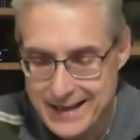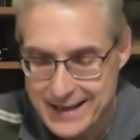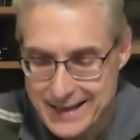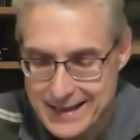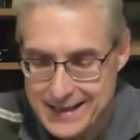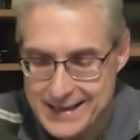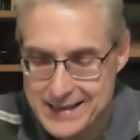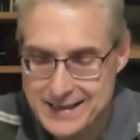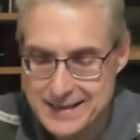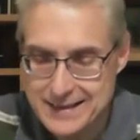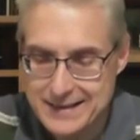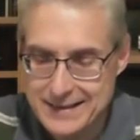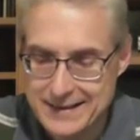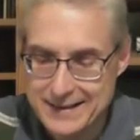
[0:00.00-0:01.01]
he
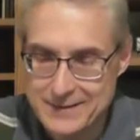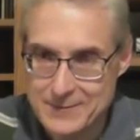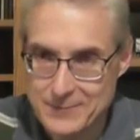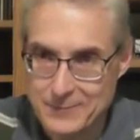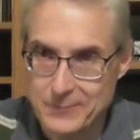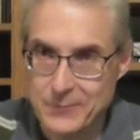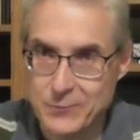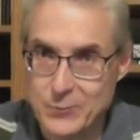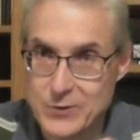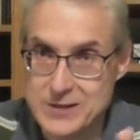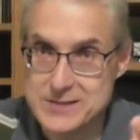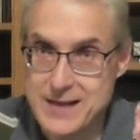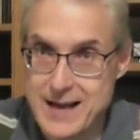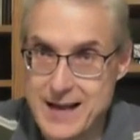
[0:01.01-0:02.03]

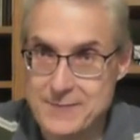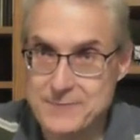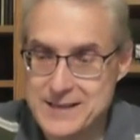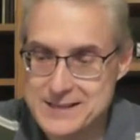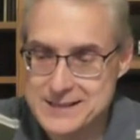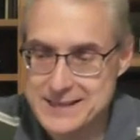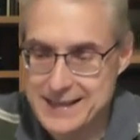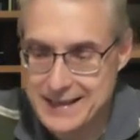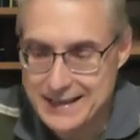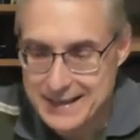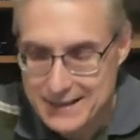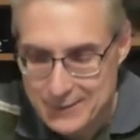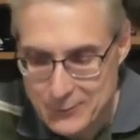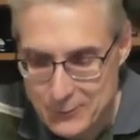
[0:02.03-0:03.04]
was obviously
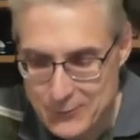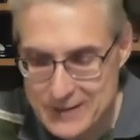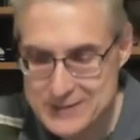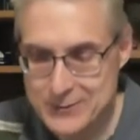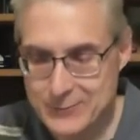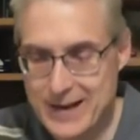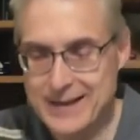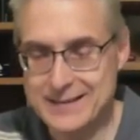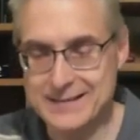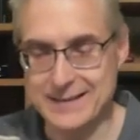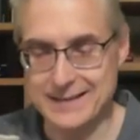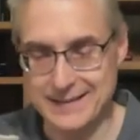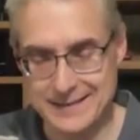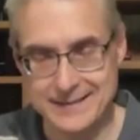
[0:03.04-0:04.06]

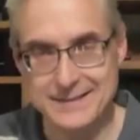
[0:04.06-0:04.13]
resurrected.